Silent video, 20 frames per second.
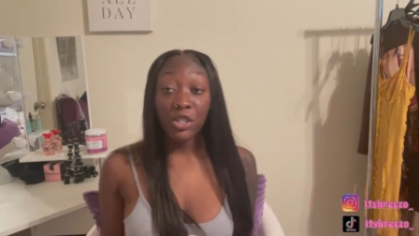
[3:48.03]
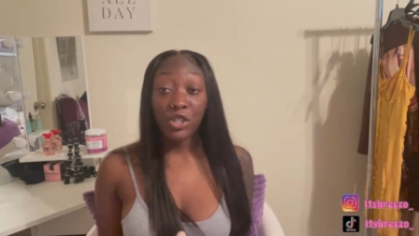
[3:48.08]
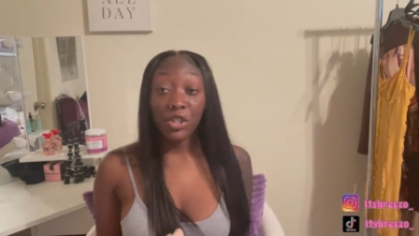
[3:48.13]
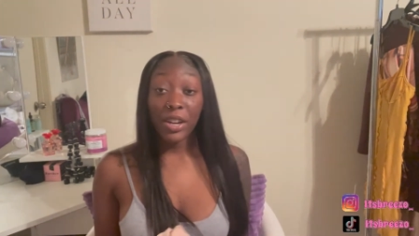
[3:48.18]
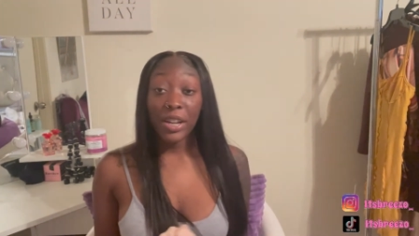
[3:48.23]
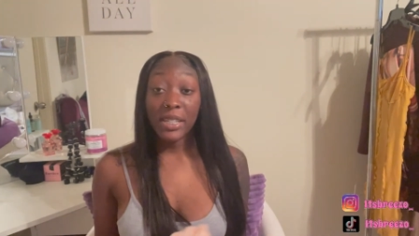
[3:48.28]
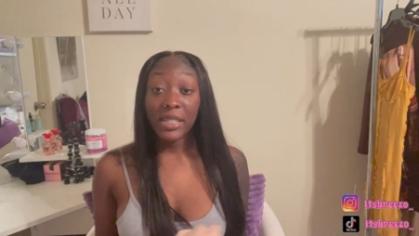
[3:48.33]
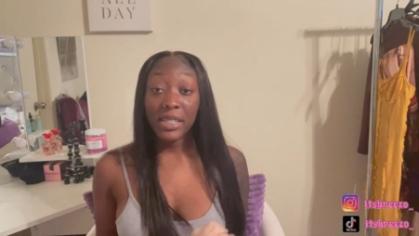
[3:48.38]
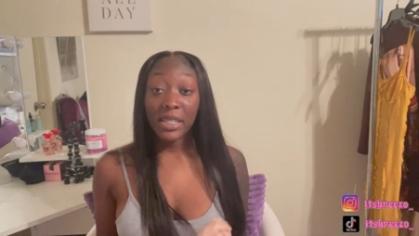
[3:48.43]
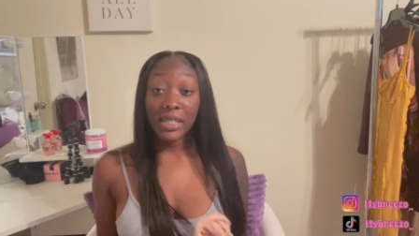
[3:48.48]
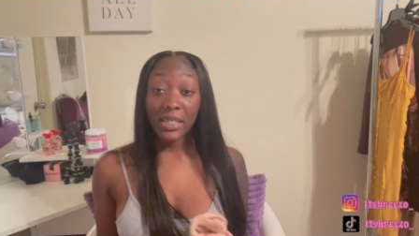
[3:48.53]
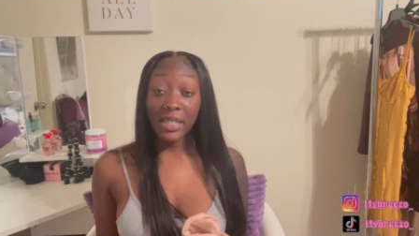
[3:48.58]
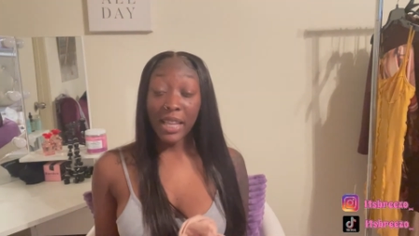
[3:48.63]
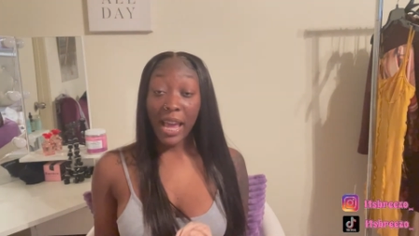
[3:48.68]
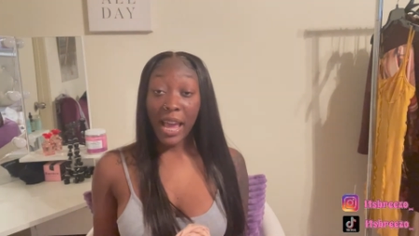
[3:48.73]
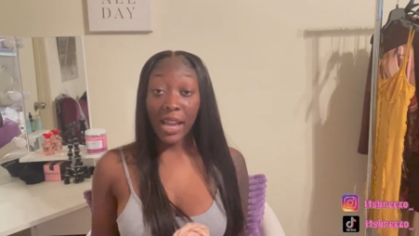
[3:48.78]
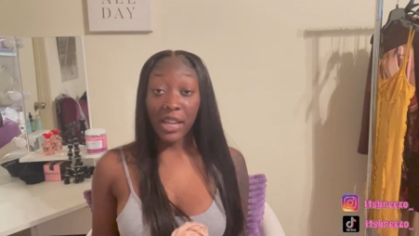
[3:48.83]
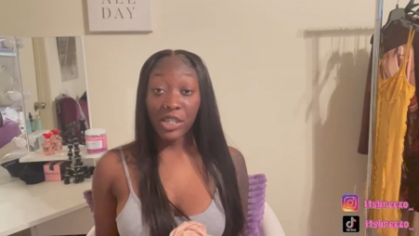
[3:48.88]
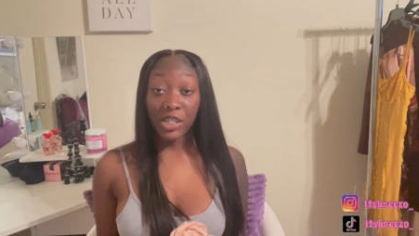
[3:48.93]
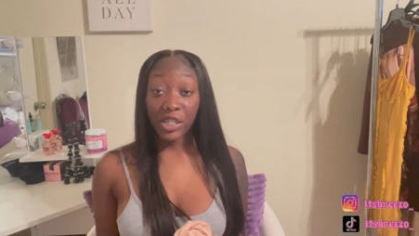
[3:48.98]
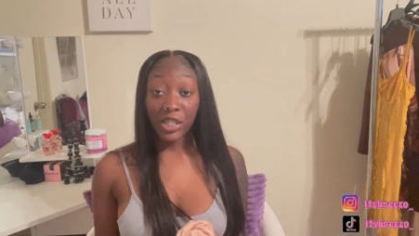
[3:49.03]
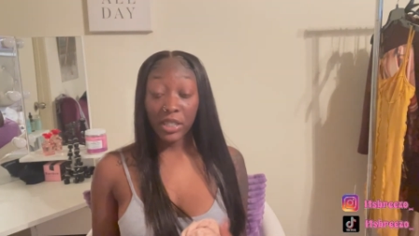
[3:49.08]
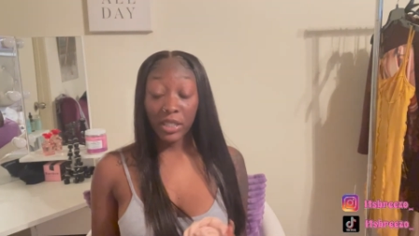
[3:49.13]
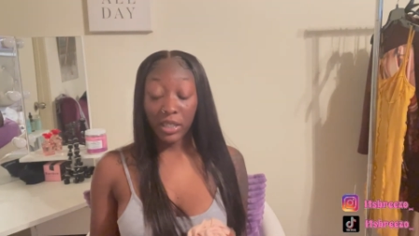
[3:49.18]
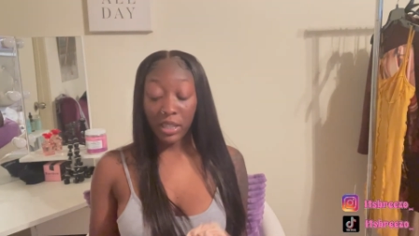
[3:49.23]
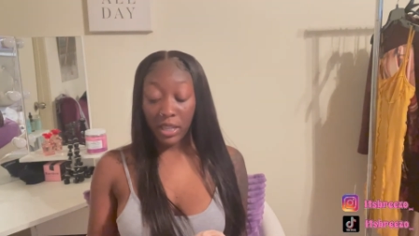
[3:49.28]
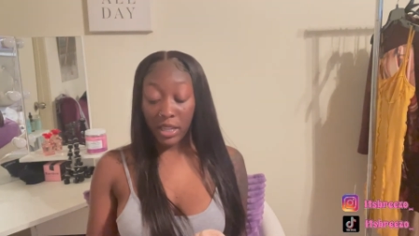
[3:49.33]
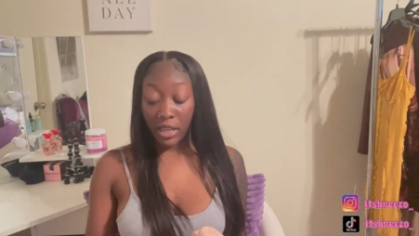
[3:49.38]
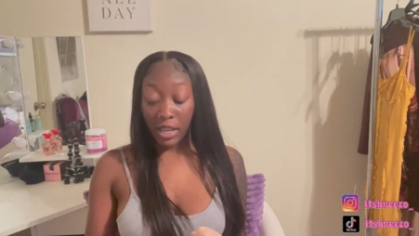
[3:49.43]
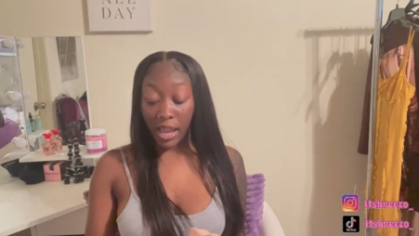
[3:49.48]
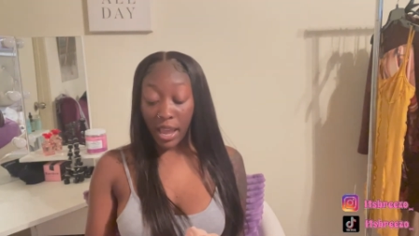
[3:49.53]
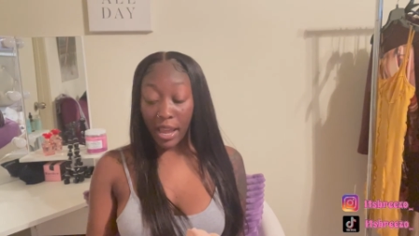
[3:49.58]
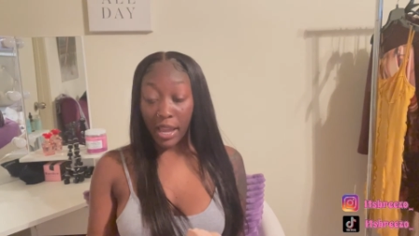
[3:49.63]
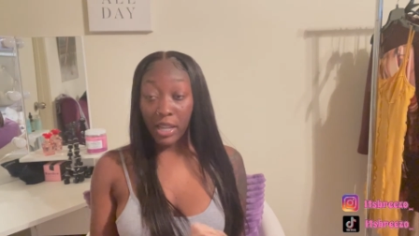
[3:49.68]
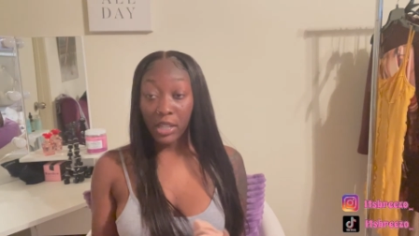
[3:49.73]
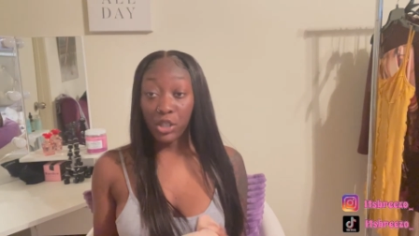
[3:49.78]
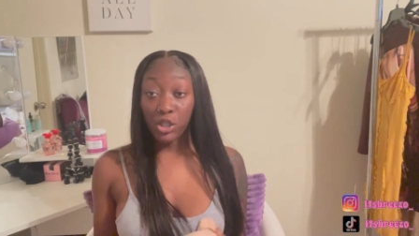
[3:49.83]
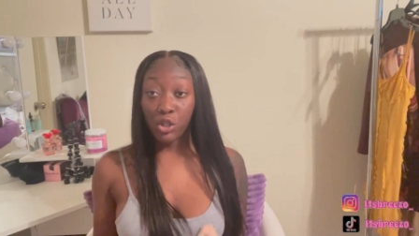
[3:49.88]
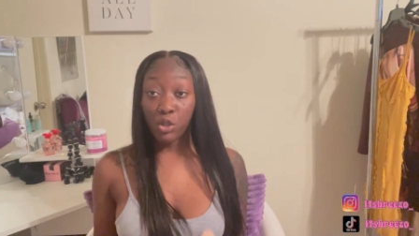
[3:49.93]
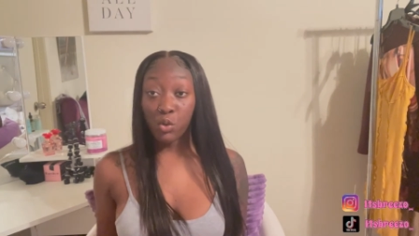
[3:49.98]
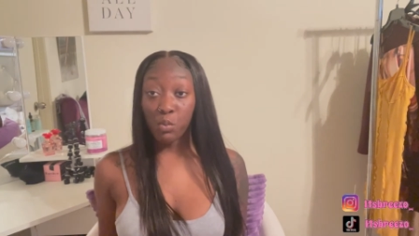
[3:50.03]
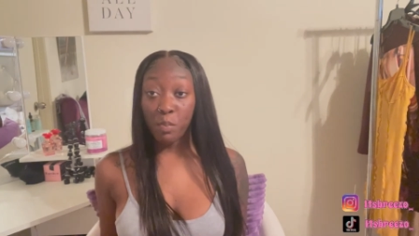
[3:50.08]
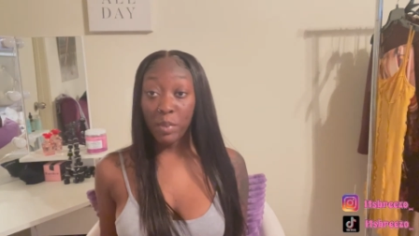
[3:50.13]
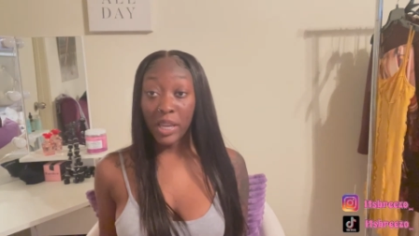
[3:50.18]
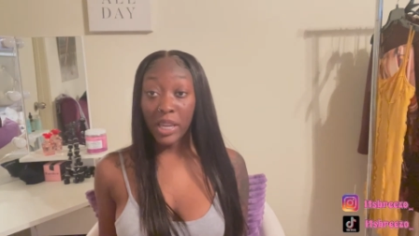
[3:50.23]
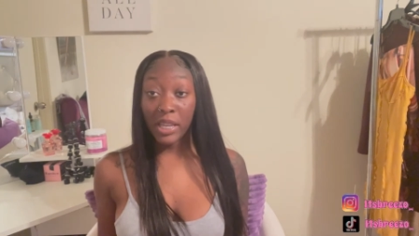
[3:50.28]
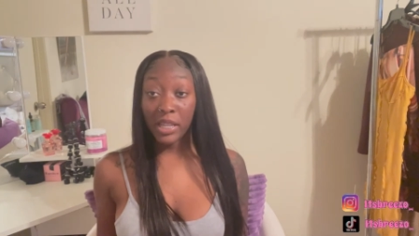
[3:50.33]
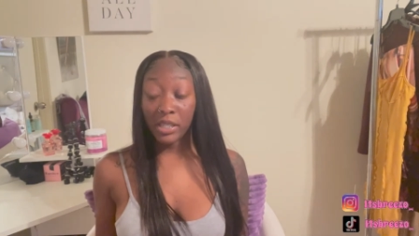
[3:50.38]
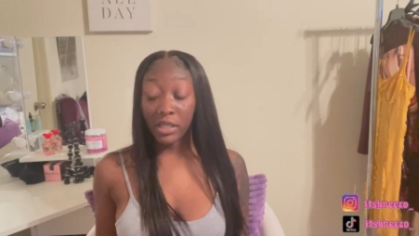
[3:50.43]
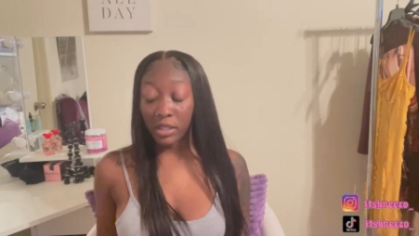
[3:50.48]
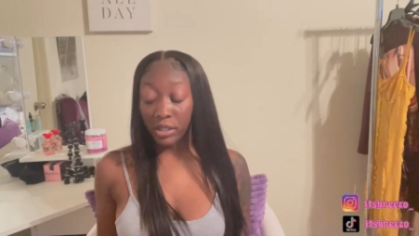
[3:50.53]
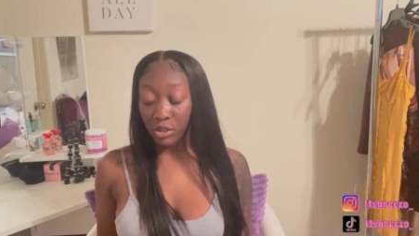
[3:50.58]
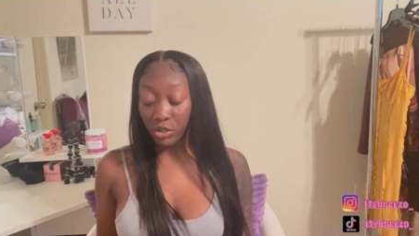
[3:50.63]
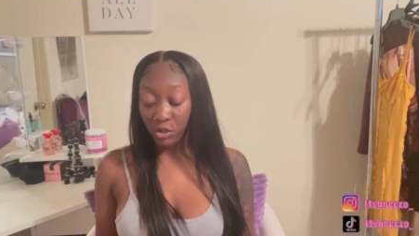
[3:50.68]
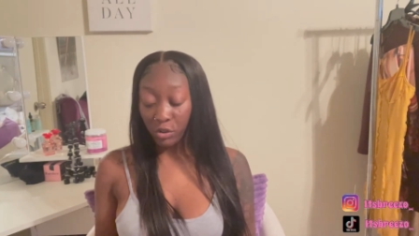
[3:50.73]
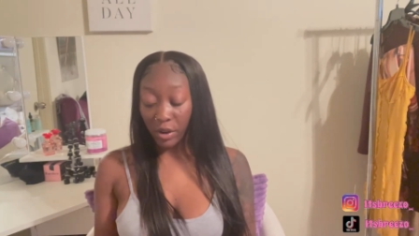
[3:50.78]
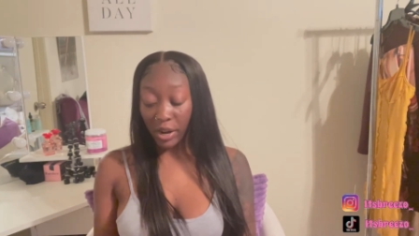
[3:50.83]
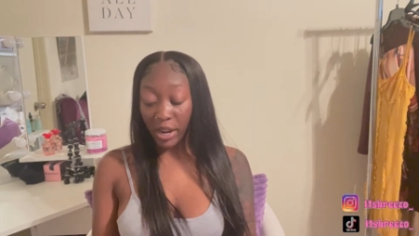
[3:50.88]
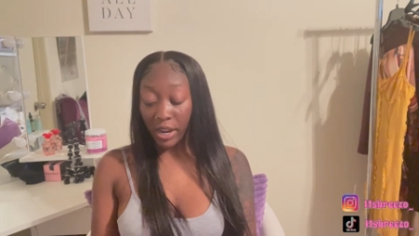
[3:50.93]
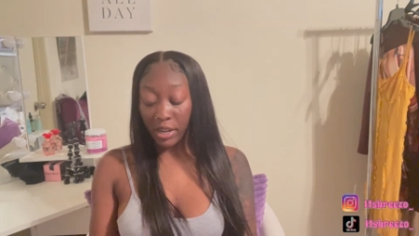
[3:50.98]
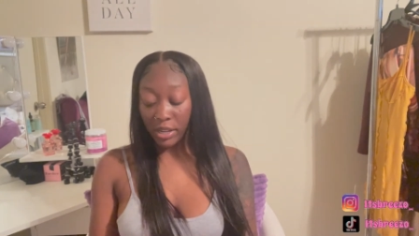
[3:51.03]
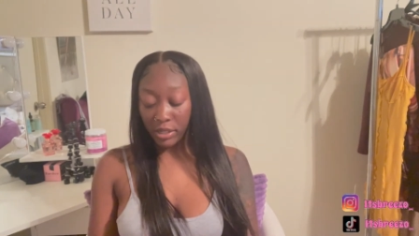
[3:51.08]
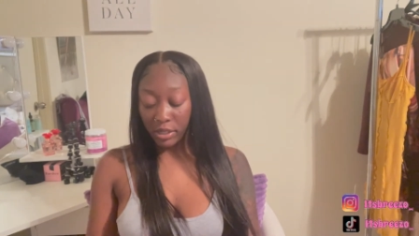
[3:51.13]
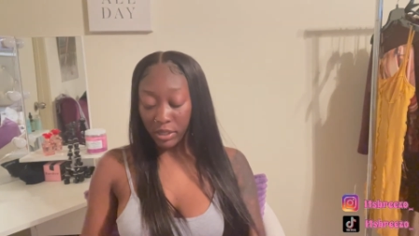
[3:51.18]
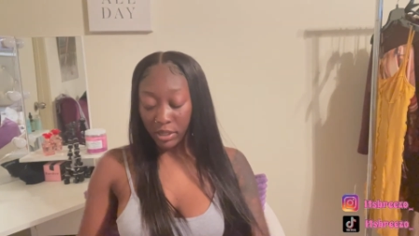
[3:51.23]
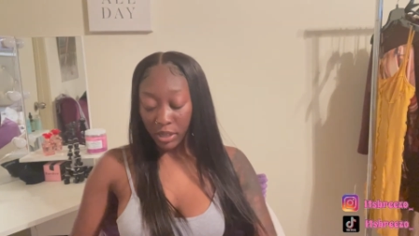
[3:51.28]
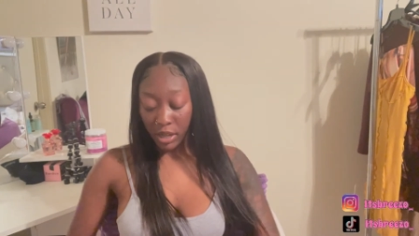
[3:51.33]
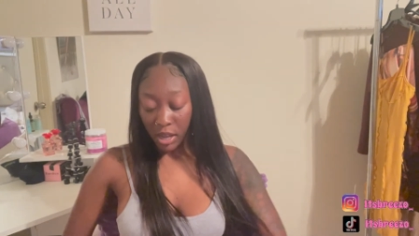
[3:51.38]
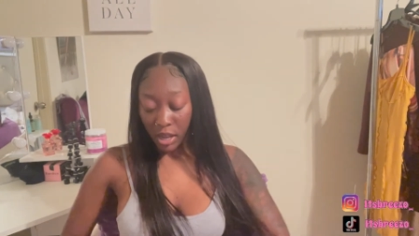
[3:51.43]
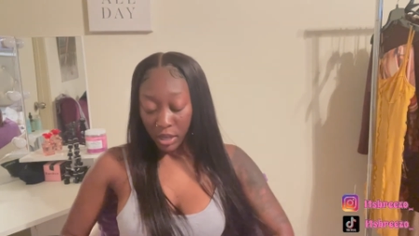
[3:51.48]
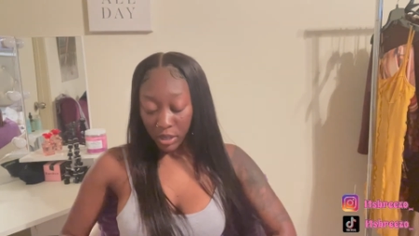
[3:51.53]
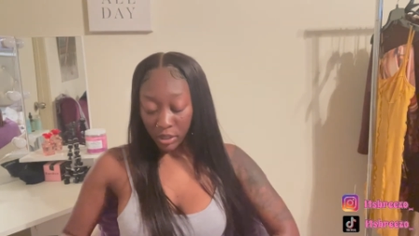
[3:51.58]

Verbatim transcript: dress is actually a two-piece dress.